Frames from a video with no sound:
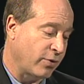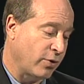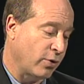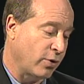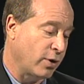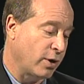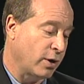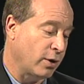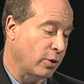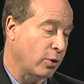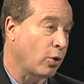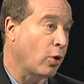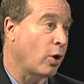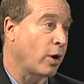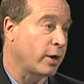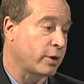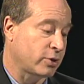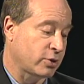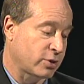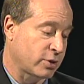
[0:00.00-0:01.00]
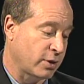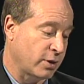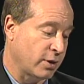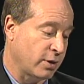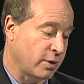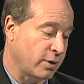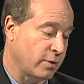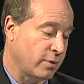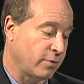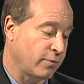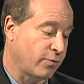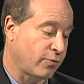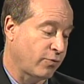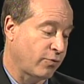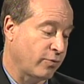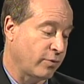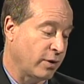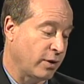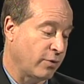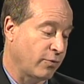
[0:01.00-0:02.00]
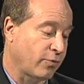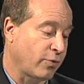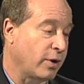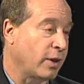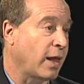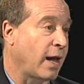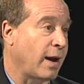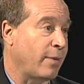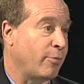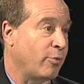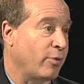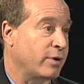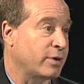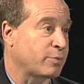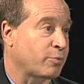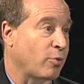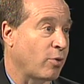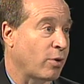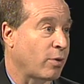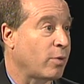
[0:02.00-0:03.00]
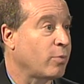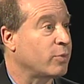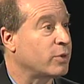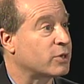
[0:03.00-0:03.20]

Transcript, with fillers: You're going to launch the Little Free Libraries program,